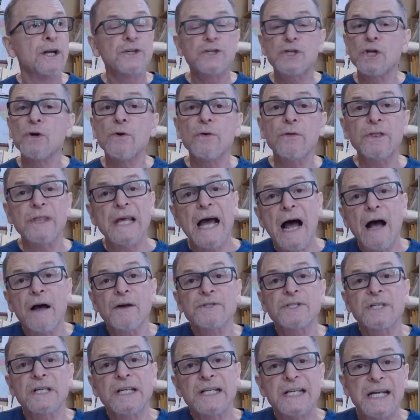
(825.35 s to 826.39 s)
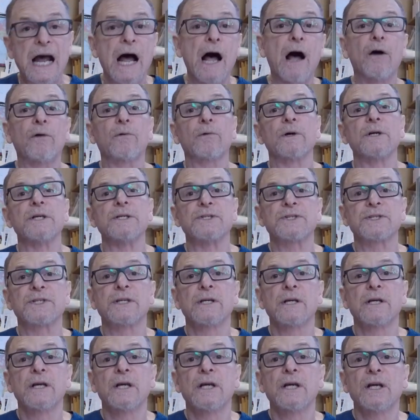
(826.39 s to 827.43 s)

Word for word: two thousand calories